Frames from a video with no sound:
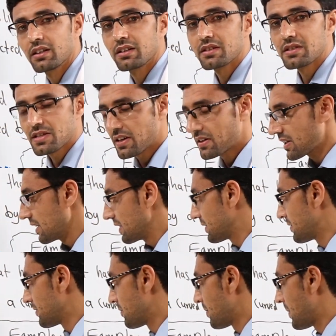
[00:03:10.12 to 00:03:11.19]
Circle.
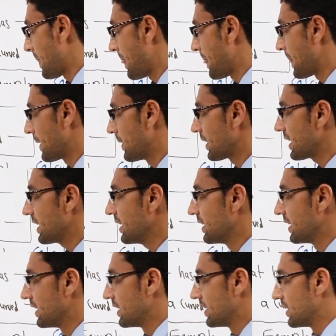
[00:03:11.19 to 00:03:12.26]
Okay?
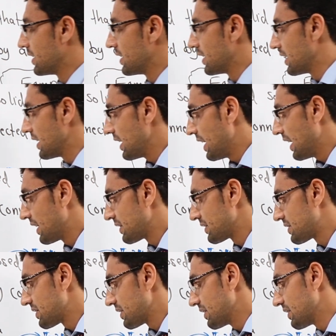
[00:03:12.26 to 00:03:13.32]
And
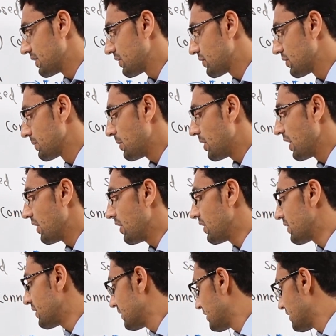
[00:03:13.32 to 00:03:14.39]
2 pi
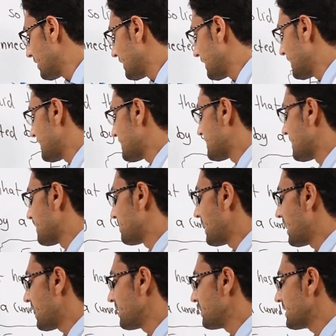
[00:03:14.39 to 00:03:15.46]
r is the
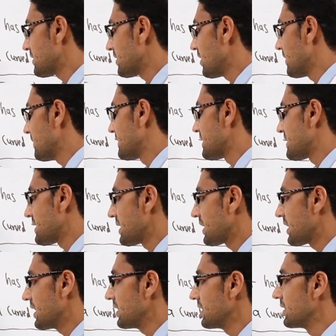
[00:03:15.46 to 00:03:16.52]
parameter of the
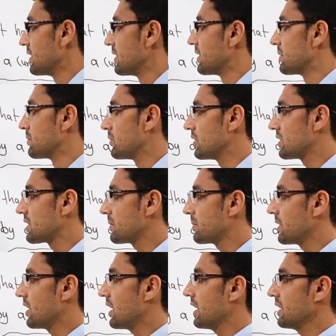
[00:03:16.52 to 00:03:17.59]
circle
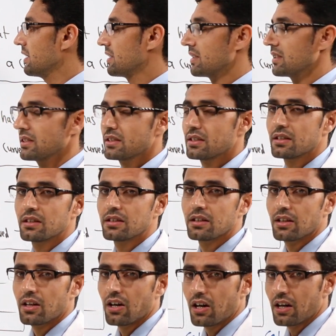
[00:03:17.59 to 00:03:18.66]
multiply
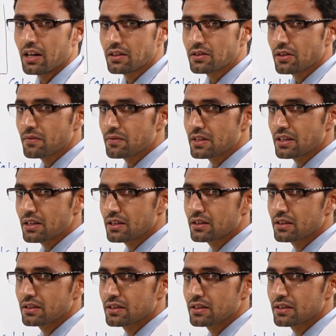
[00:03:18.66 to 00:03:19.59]
height of the